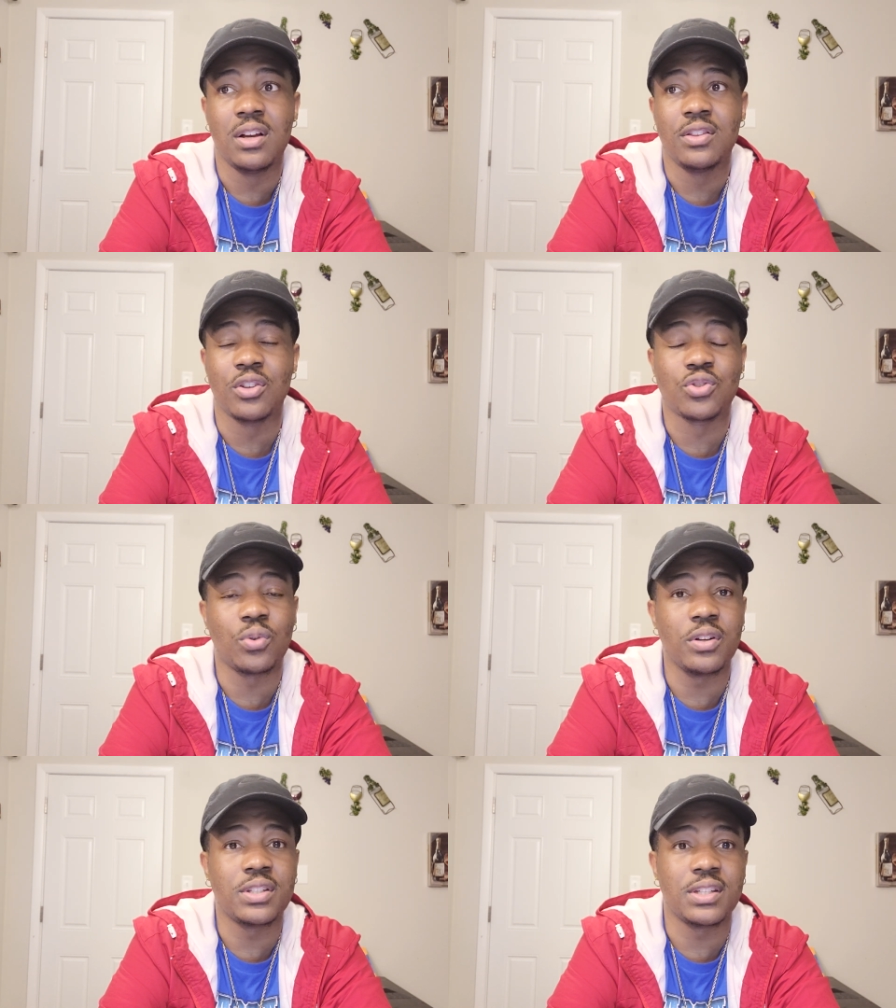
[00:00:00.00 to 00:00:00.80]
The
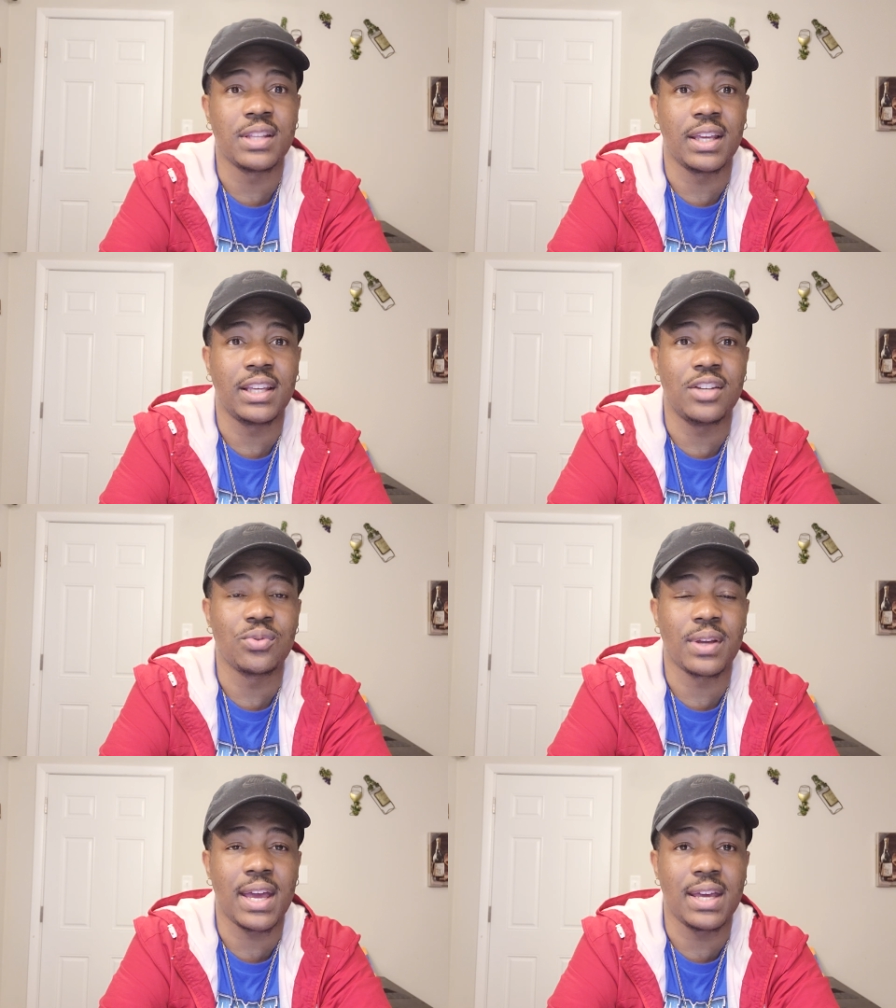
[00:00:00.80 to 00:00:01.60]
sources that
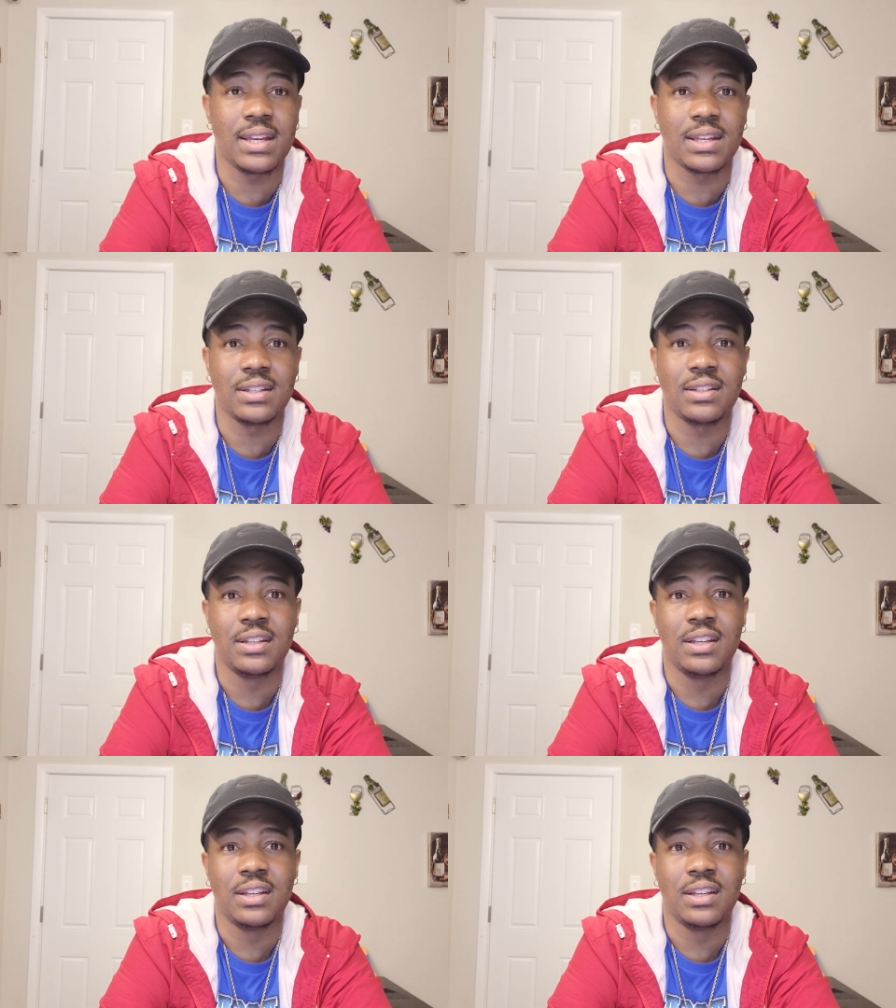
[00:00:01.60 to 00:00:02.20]
Kendrick had,